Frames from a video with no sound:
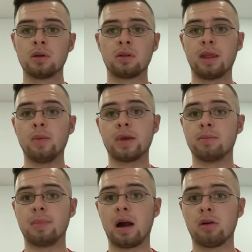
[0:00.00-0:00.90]
They'll be
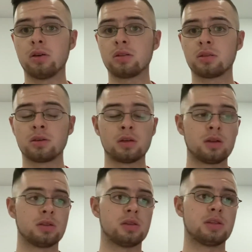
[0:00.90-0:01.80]
embarrassed
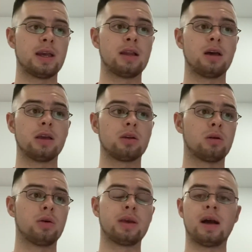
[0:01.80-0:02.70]
to say like,
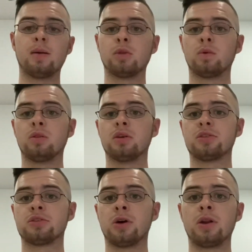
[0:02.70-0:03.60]
oh yeah, I'm the one
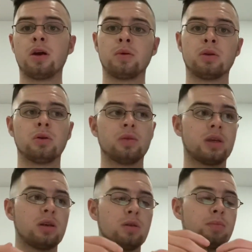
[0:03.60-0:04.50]
that's turning up and all the
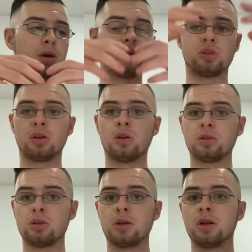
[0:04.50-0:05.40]
other bunch are
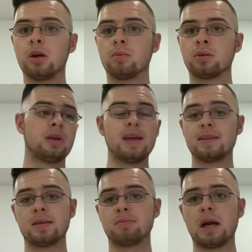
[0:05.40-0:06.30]
not turning up.
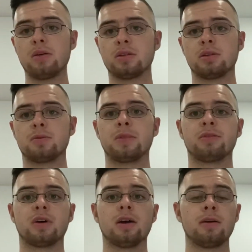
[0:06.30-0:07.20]
It's embarrassing, to be
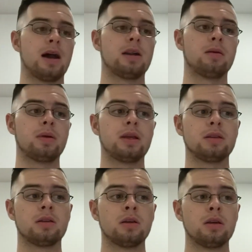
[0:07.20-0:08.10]
fair. And I
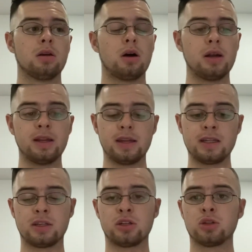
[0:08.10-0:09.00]
mean, Ollie
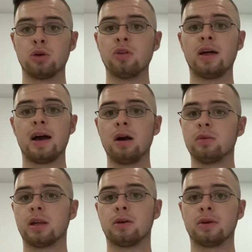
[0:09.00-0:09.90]
needs to sort that
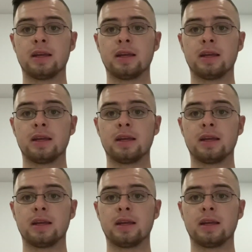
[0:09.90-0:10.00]
out now.